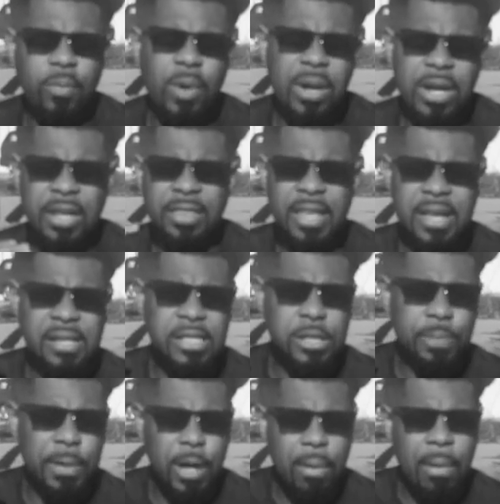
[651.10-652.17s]
One of the things that's
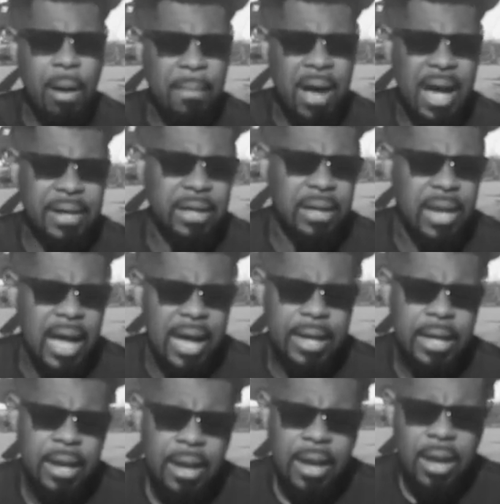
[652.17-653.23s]
been on my mind a lot
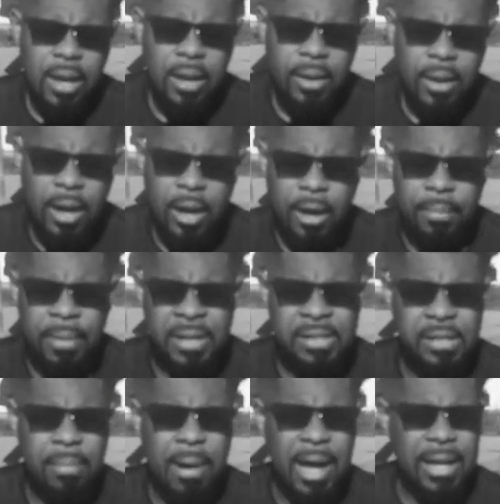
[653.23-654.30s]
is
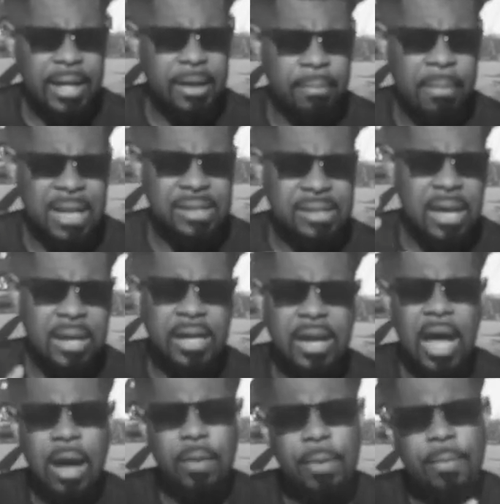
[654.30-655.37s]
somebody, my son and
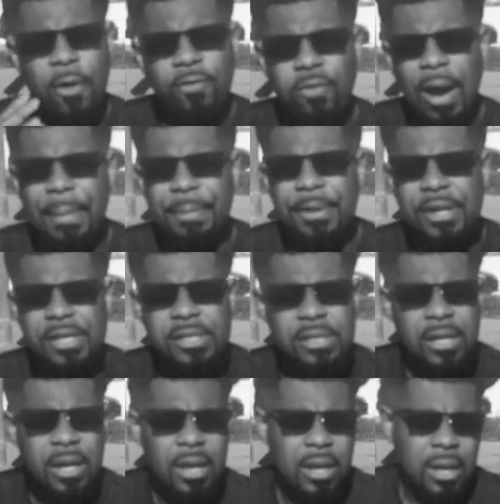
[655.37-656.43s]
I, we both write books.
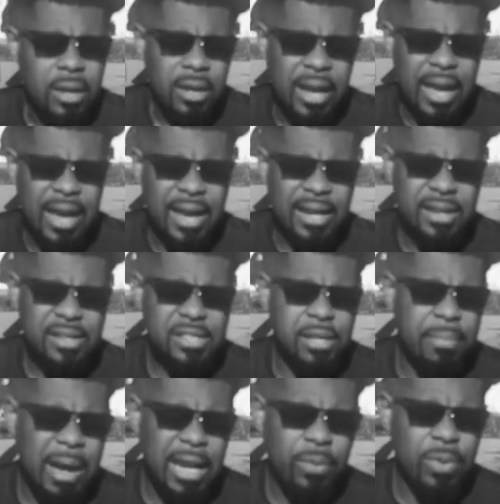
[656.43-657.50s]
And
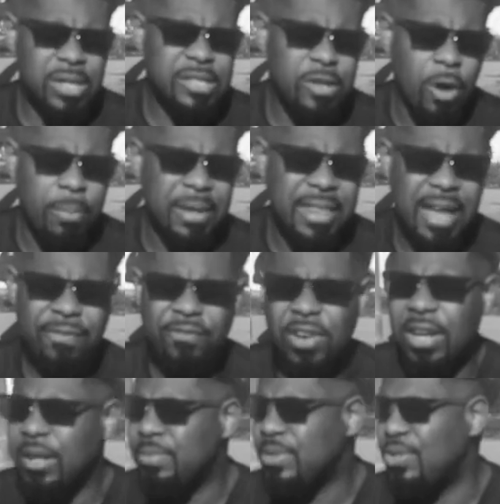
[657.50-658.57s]
somebody once told me that,
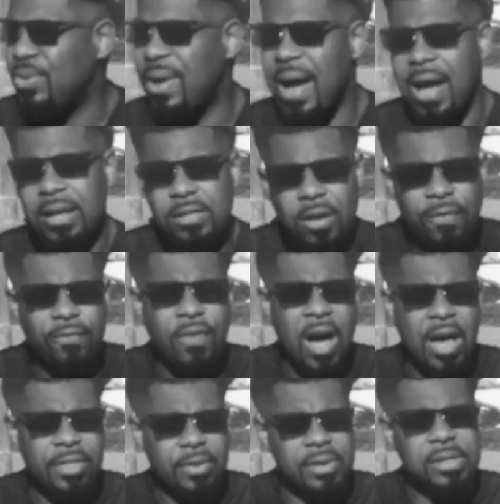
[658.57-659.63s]
Phillips, you guys are
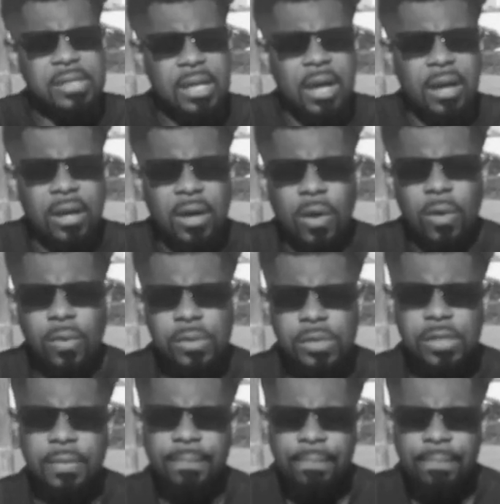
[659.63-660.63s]
father and son goals.